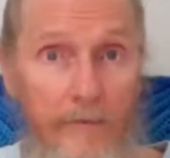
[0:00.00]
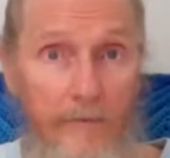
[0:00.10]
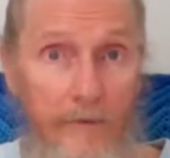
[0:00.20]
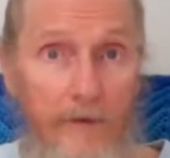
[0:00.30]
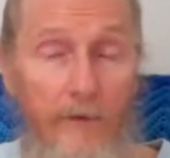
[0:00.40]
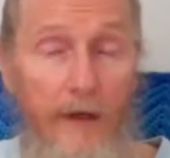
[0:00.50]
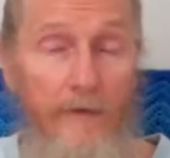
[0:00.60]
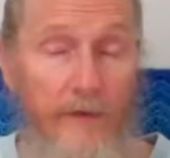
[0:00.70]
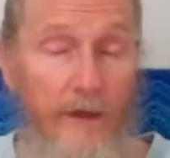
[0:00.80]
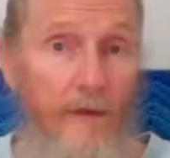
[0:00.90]
we
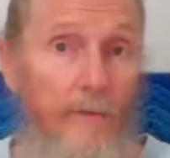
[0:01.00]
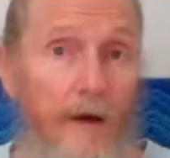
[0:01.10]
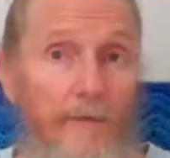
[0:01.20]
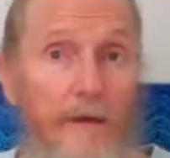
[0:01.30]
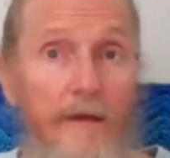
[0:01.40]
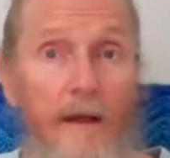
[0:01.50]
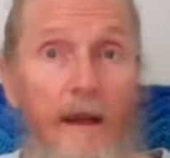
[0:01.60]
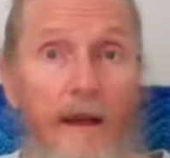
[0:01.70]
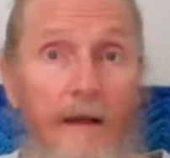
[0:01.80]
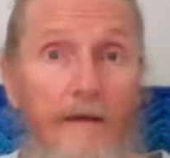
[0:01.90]
transcend above it
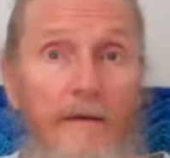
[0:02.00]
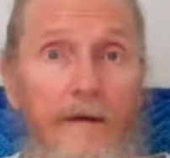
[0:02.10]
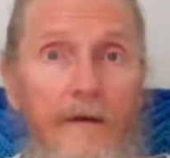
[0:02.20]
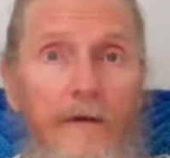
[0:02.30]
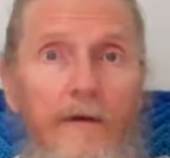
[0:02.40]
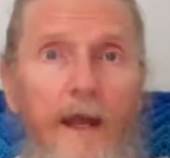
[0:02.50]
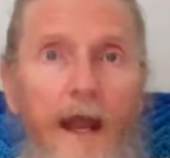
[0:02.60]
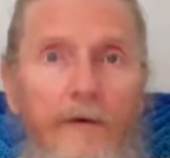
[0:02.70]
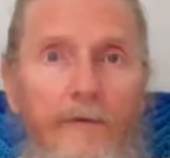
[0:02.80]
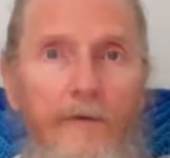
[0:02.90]
and learn
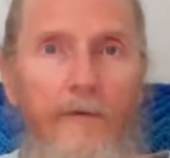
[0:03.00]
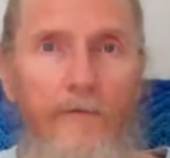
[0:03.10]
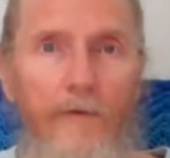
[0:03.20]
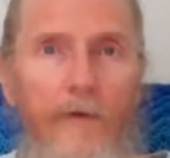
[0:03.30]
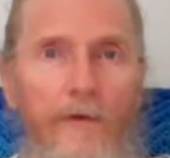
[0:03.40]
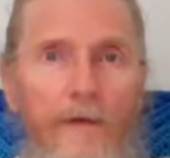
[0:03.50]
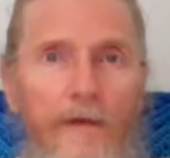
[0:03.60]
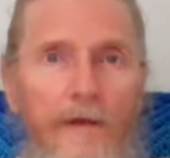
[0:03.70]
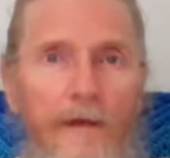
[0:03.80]
how to go forth in,